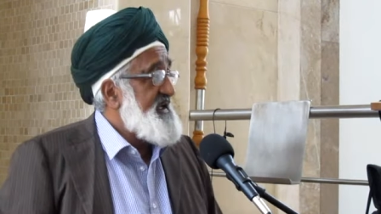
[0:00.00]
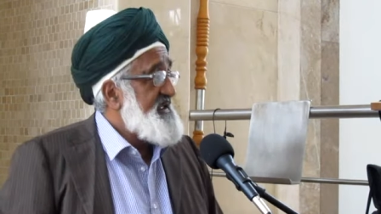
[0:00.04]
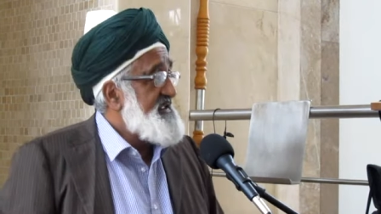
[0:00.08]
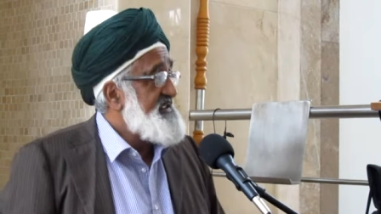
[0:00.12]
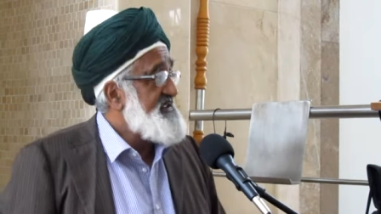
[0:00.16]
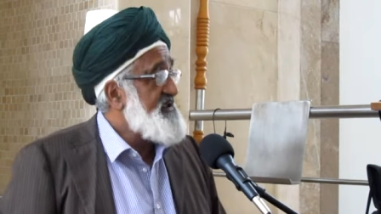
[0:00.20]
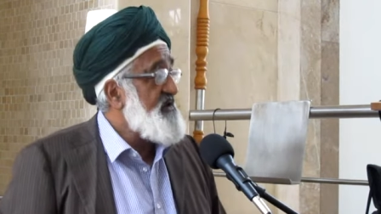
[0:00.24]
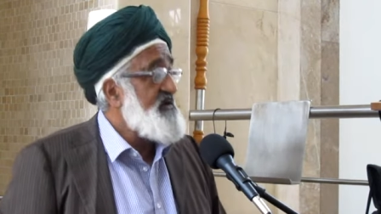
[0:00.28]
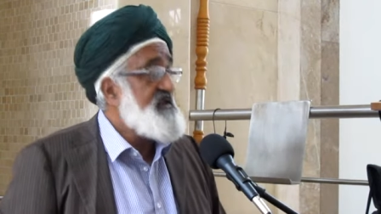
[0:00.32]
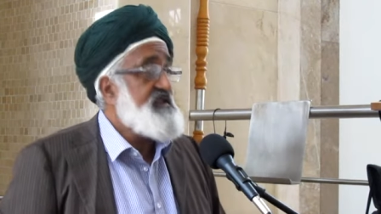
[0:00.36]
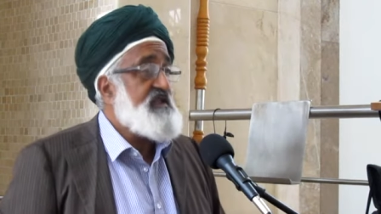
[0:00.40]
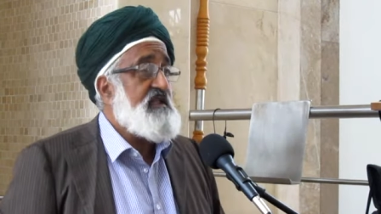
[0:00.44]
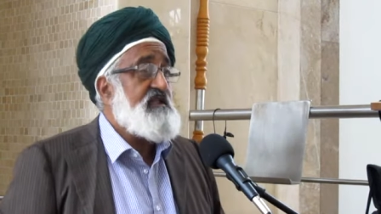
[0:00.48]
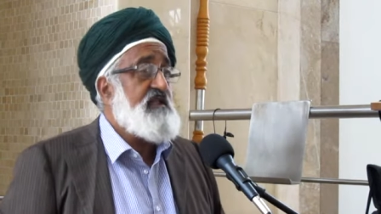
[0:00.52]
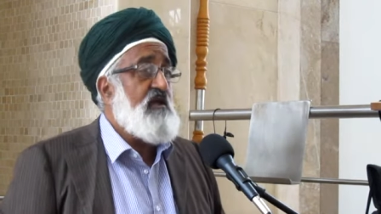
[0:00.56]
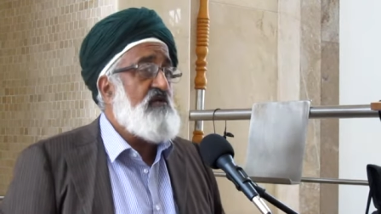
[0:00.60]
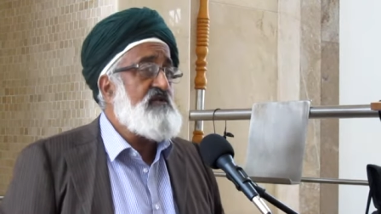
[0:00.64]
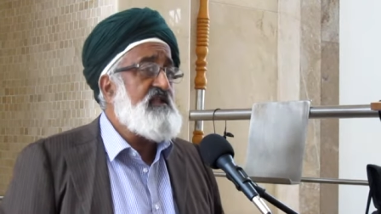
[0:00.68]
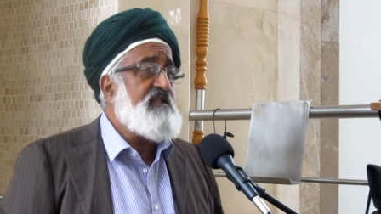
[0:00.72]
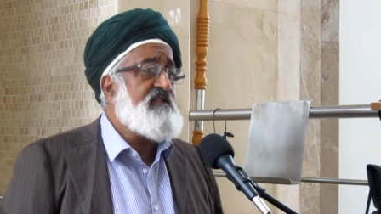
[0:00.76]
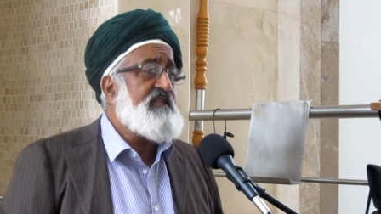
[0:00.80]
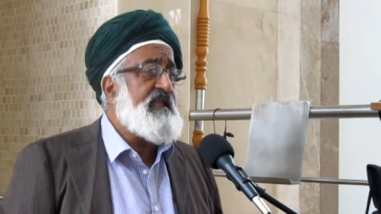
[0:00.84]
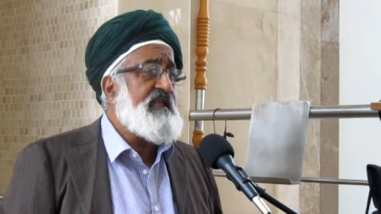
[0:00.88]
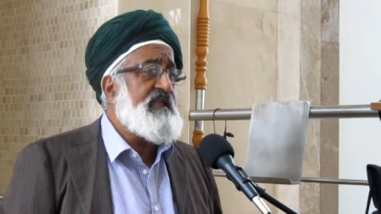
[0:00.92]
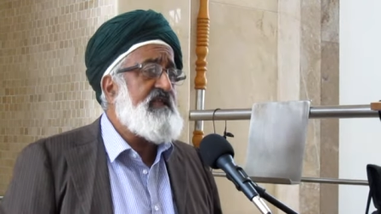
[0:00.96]
So he says, The
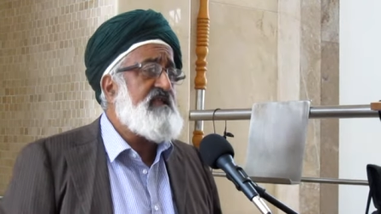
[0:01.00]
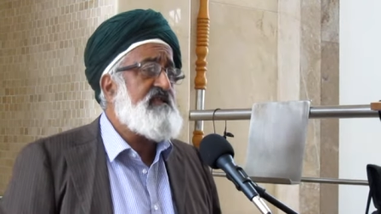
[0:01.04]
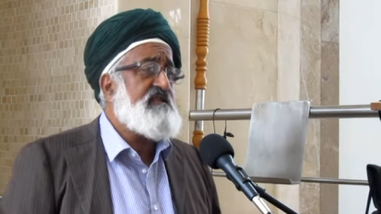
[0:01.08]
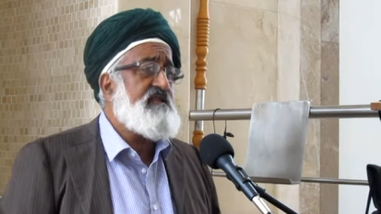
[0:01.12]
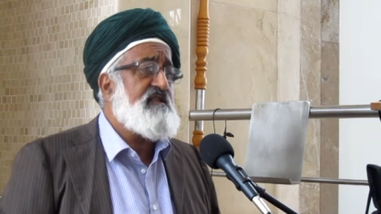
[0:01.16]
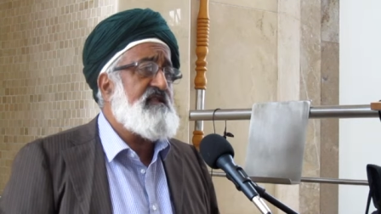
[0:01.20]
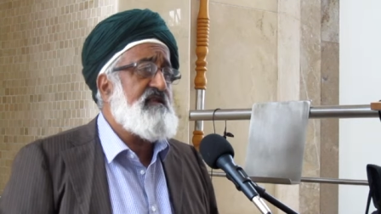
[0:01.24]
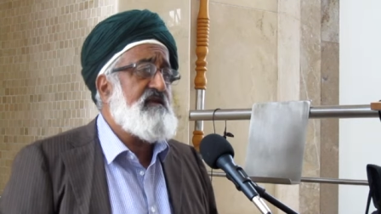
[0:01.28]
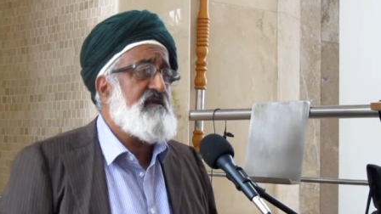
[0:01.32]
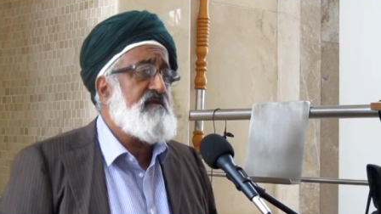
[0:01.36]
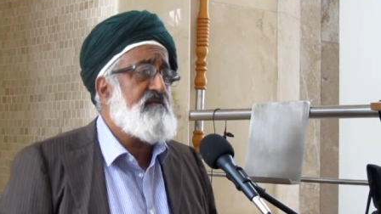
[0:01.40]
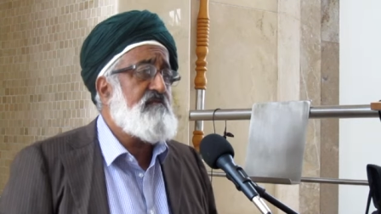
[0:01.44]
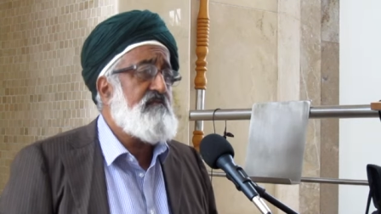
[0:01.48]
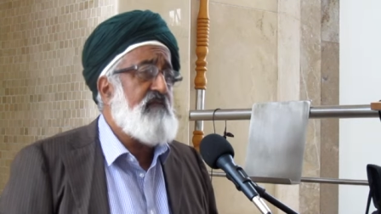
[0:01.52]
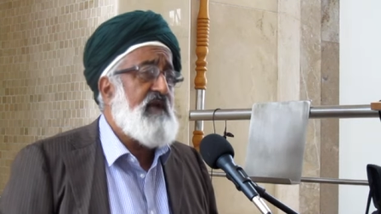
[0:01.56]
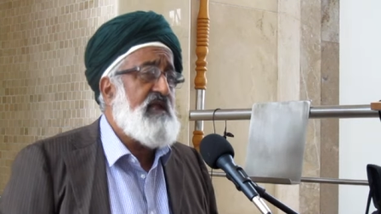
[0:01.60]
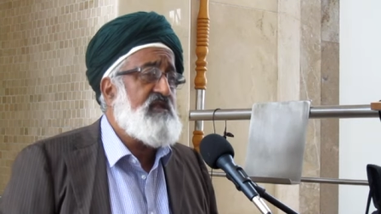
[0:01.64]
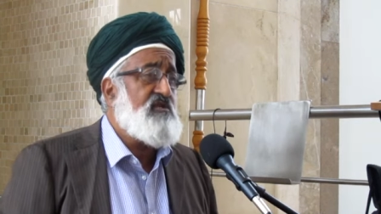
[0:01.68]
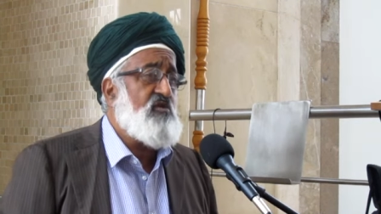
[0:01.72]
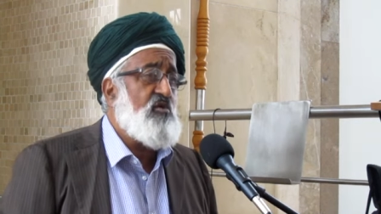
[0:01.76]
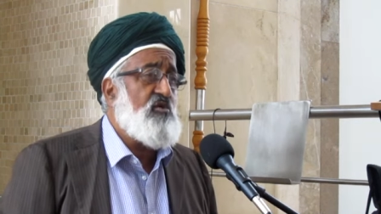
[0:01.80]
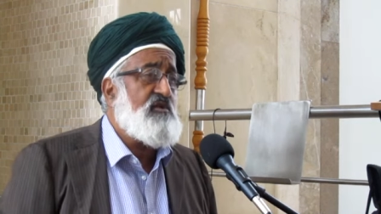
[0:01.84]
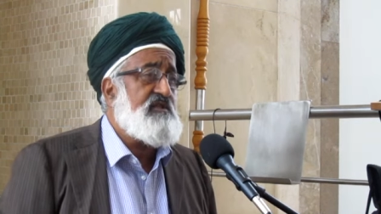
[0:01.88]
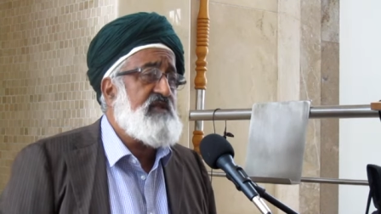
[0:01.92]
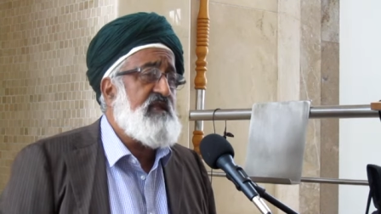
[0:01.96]
only thing is, my
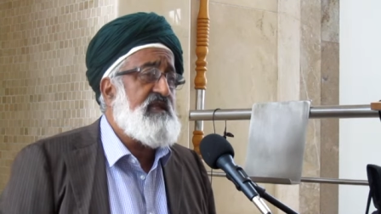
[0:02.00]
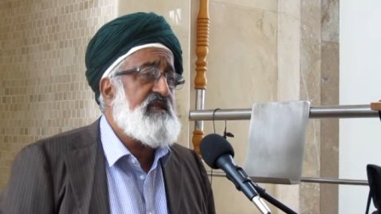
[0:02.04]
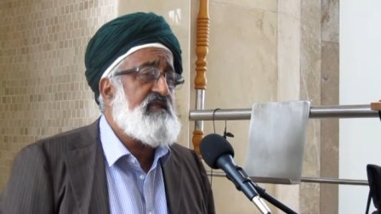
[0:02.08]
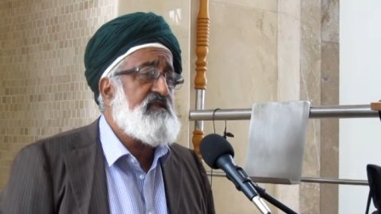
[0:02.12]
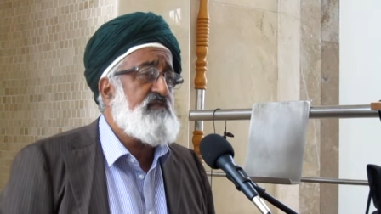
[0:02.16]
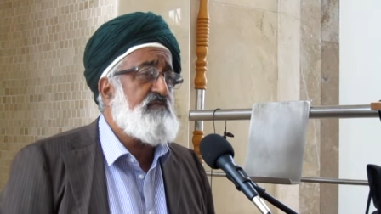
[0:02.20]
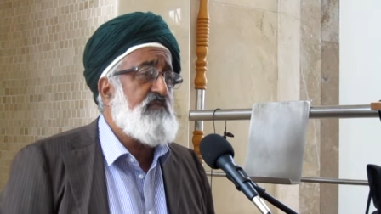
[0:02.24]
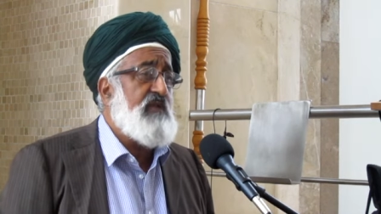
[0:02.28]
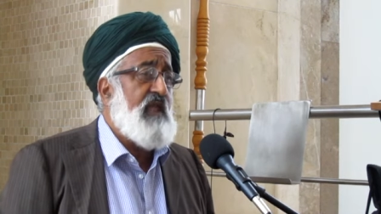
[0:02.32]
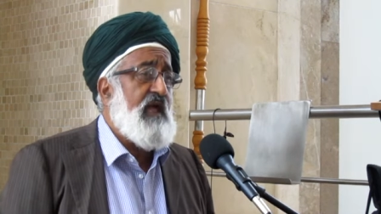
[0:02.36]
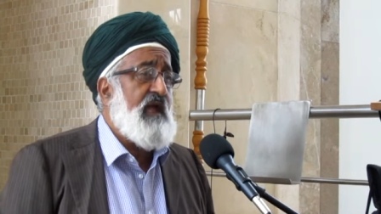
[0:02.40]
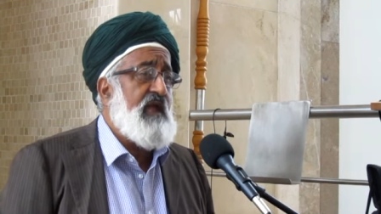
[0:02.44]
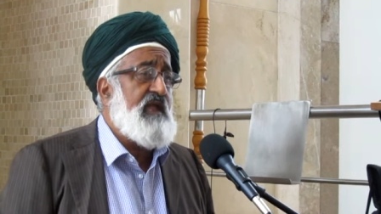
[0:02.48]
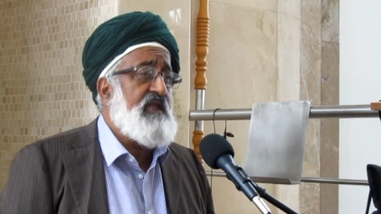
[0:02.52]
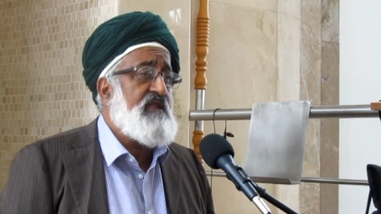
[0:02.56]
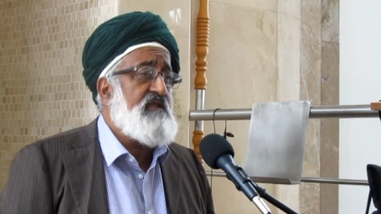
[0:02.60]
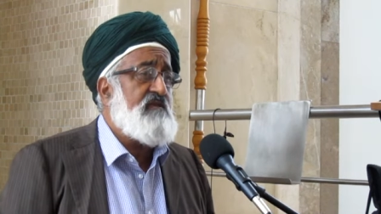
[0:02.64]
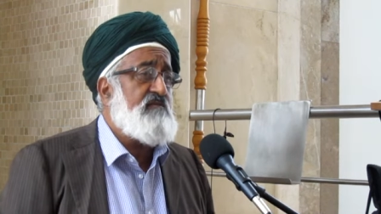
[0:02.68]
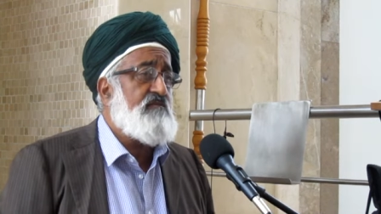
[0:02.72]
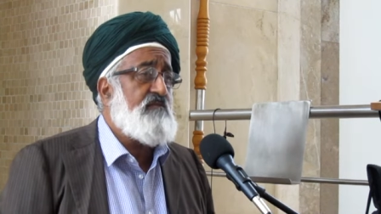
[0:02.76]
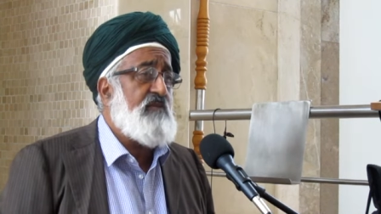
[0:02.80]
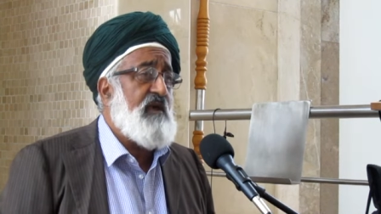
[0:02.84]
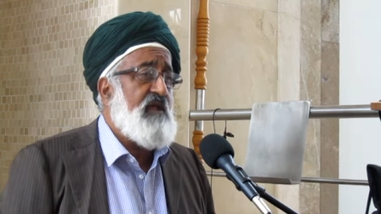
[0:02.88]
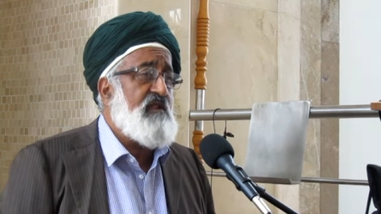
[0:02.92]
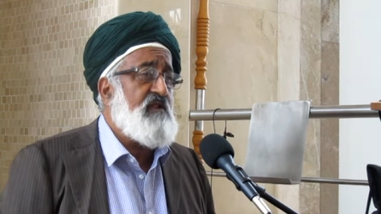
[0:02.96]
daughter is
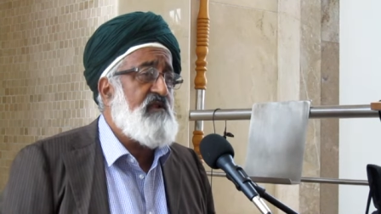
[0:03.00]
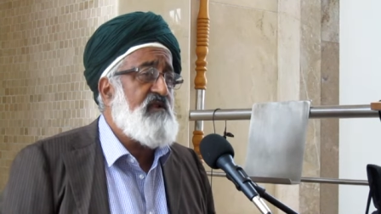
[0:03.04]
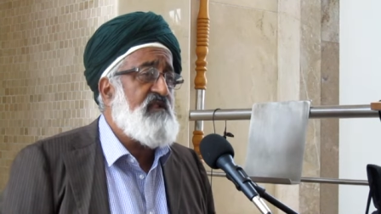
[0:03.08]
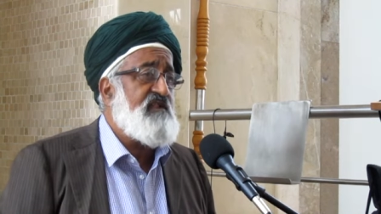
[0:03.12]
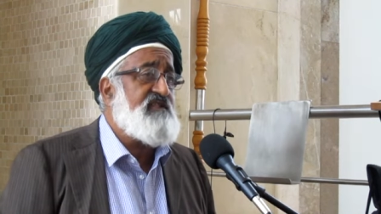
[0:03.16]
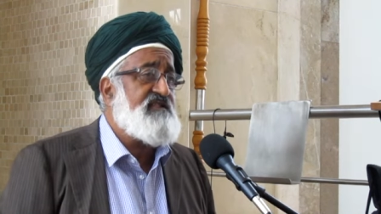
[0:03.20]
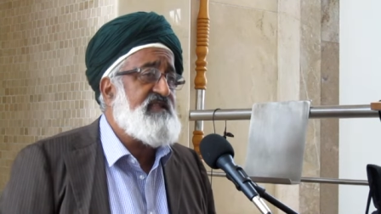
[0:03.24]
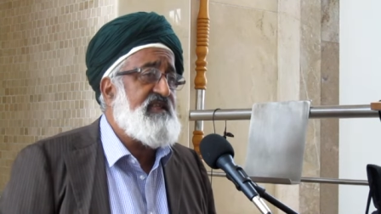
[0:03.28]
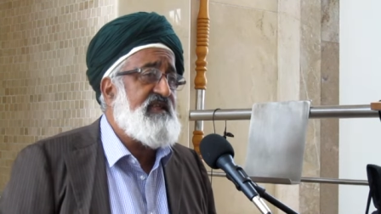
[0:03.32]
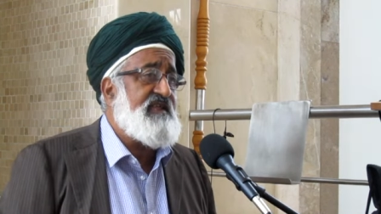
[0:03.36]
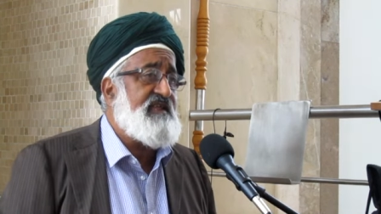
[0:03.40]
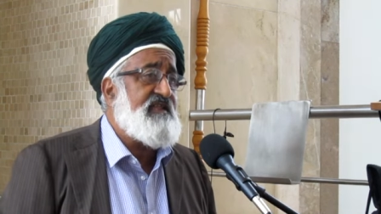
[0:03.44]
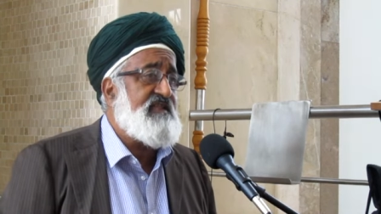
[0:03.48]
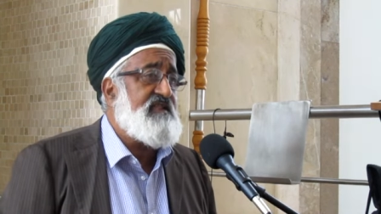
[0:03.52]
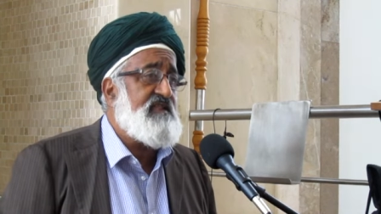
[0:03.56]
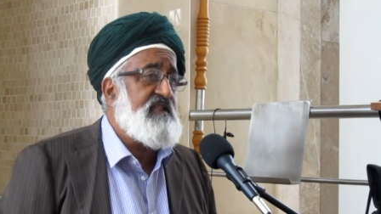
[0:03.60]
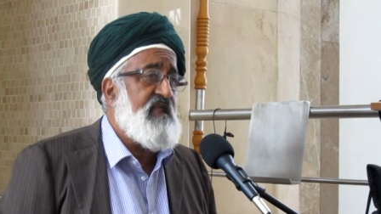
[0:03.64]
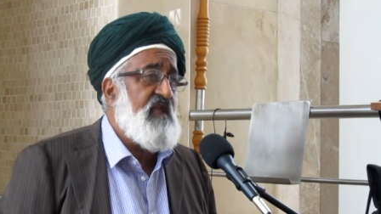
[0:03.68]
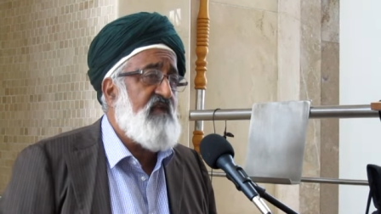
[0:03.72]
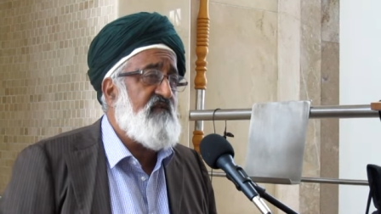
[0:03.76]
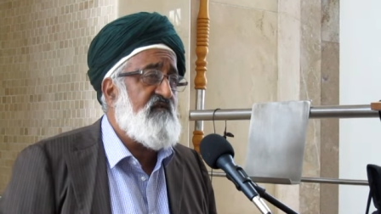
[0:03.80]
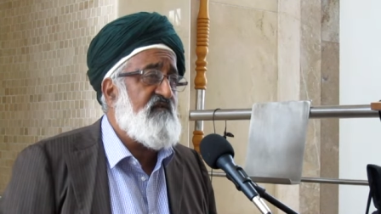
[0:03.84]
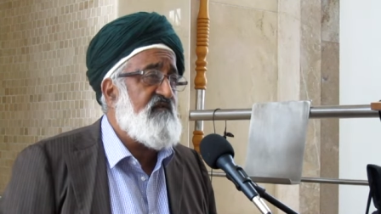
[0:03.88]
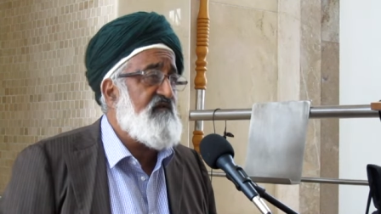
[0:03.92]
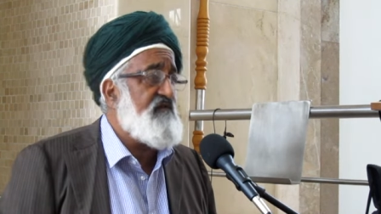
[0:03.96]
blind, paralytic,
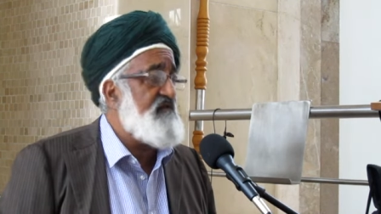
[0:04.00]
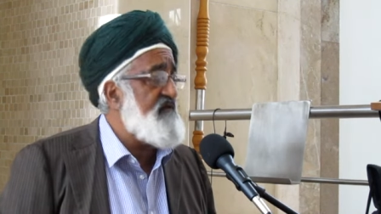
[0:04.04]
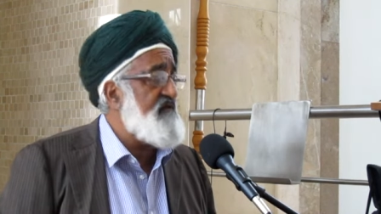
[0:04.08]
deaf,